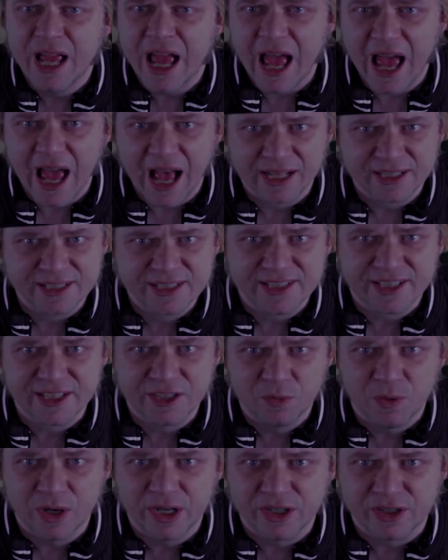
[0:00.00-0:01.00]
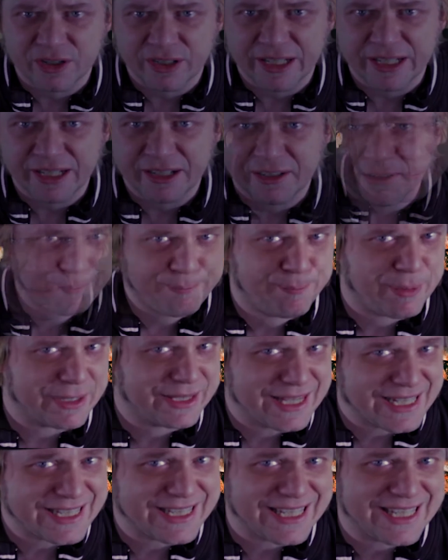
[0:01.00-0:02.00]
Alice in Wonderland. But
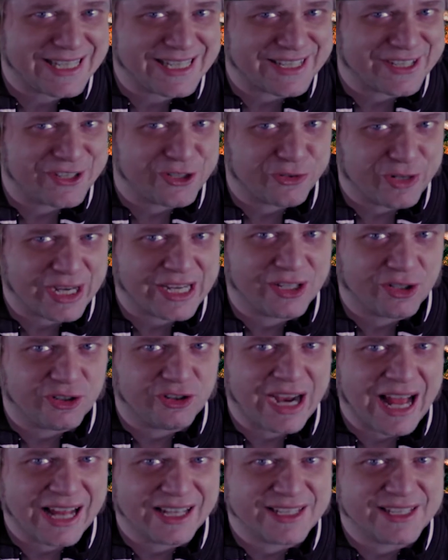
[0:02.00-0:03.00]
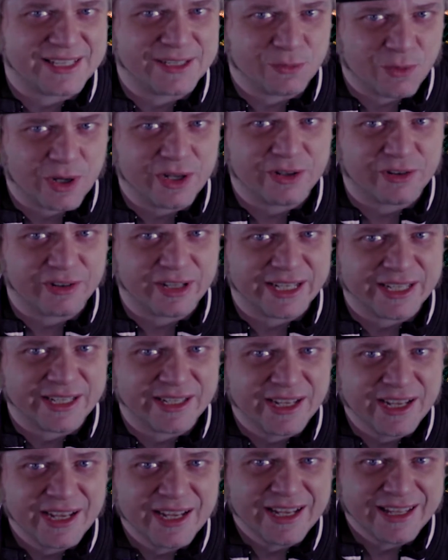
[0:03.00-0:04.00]
this isn't your regular Alice in Wonderland.
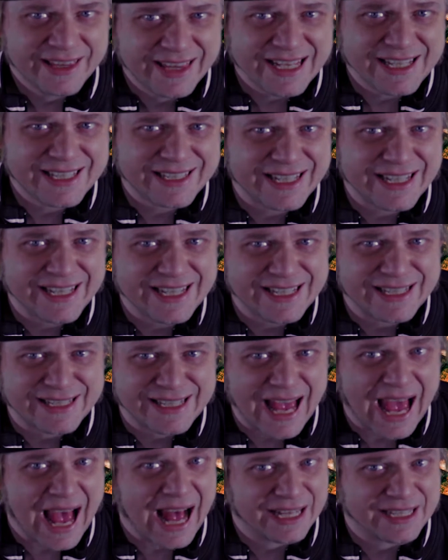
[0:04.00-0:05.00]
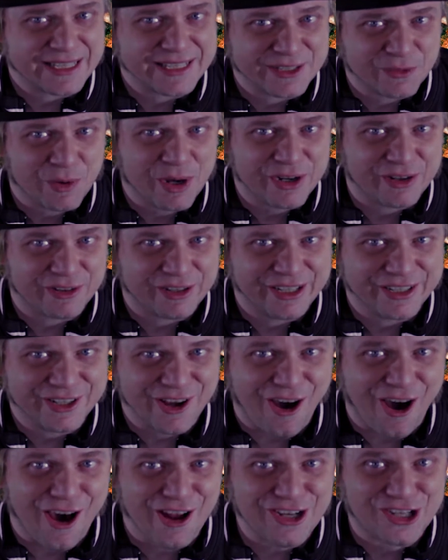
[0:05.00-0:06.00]
This is Alice in Wonderland
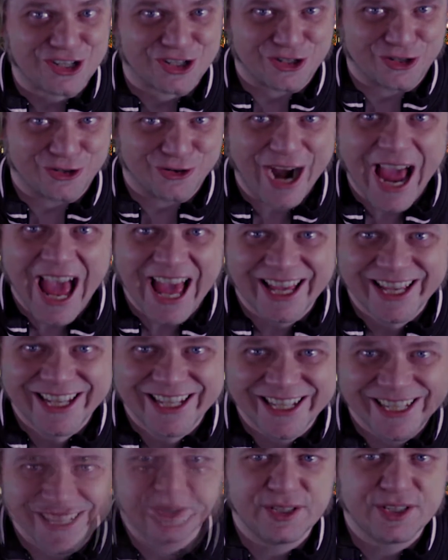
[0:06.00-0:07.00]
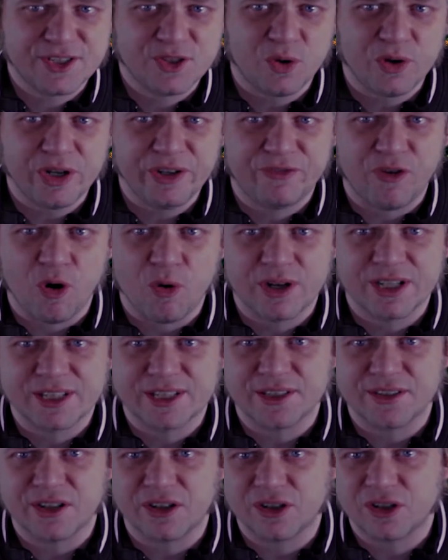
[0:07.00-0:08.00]
on crack! The story
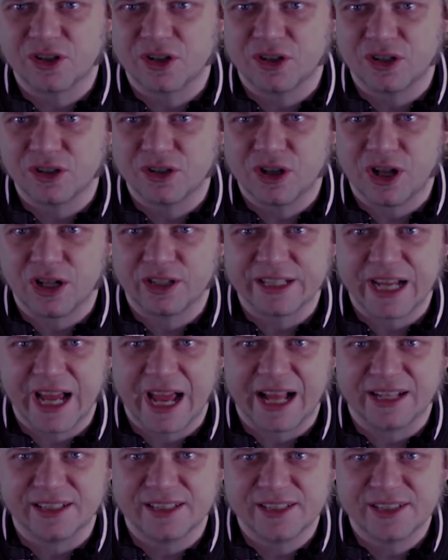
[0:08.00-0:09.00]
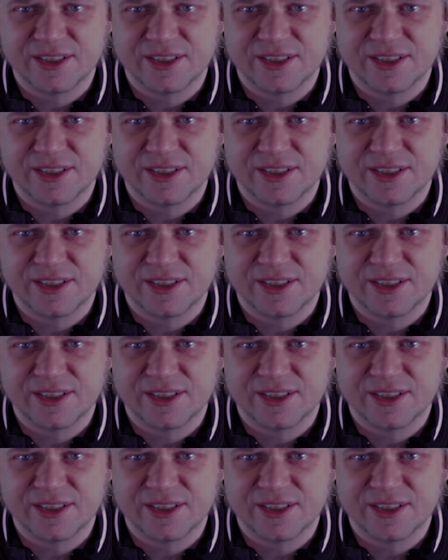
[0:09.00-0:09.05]
focuses on a girl called Alice.